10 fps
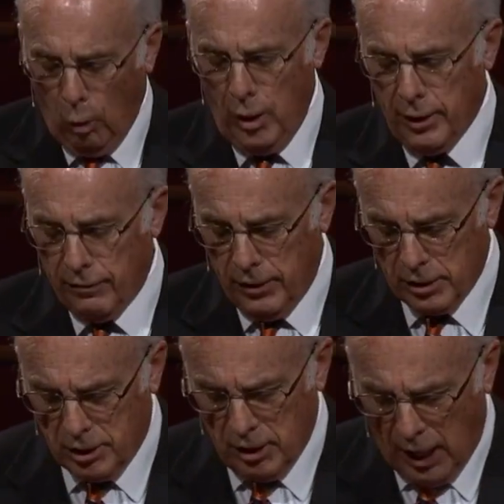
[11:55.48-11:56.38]
point of
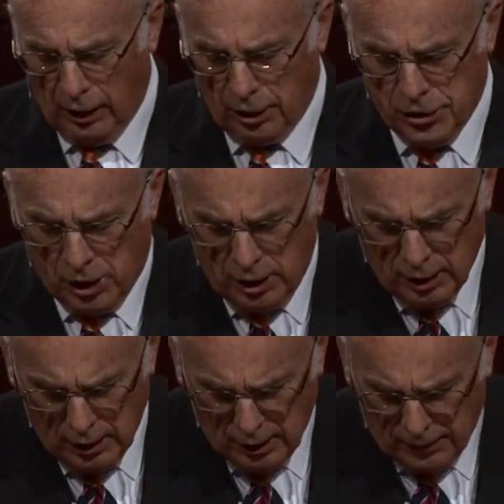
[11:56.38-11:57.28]
this
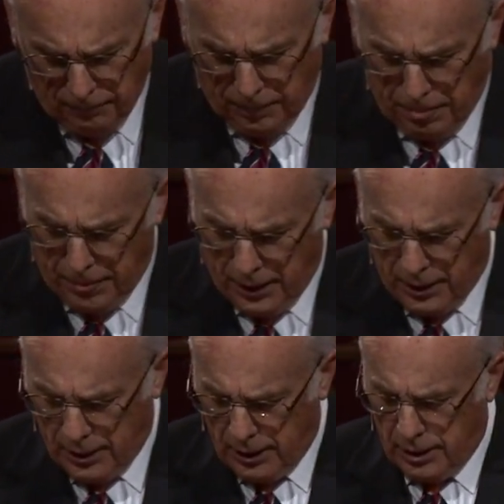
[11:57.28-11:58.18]
analogy
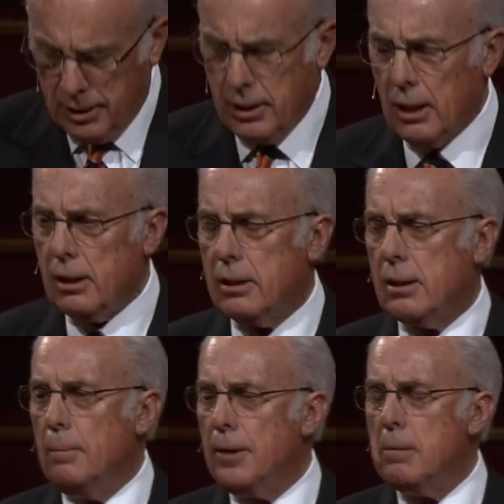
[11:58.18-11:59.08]
is that
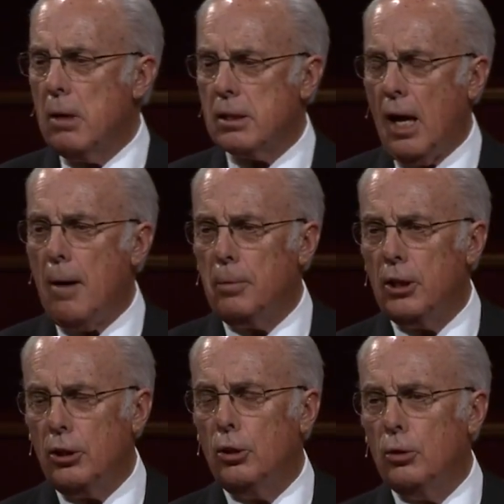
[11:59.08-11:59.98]
something must
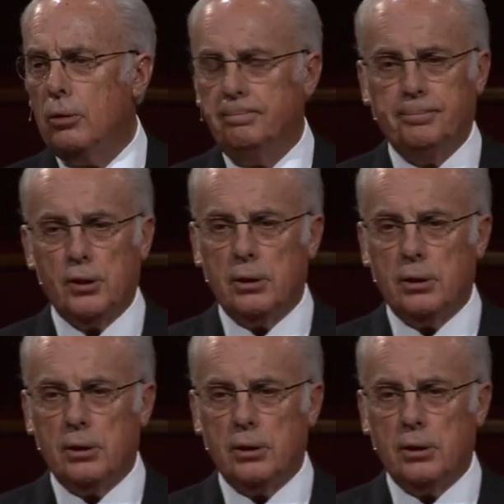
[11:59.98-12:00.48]
happen to you